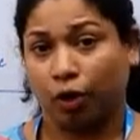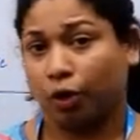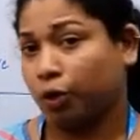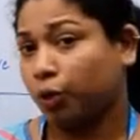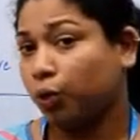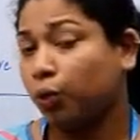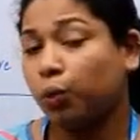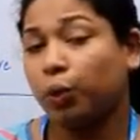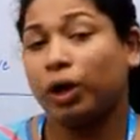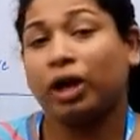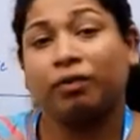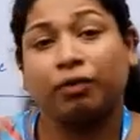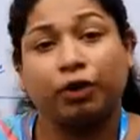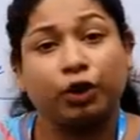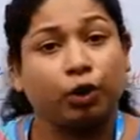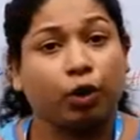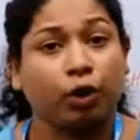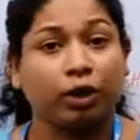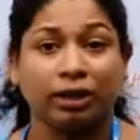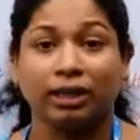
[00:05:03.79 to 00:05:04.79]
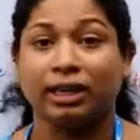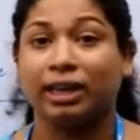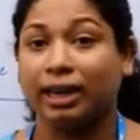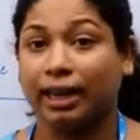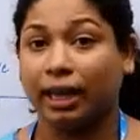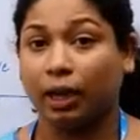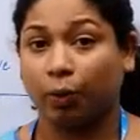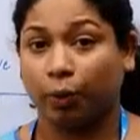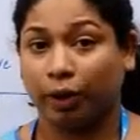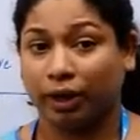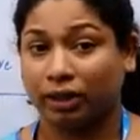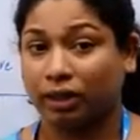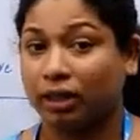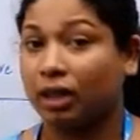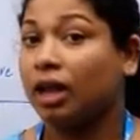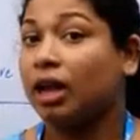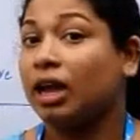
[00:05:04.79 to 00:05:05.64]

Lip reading: or whoever you're dealing with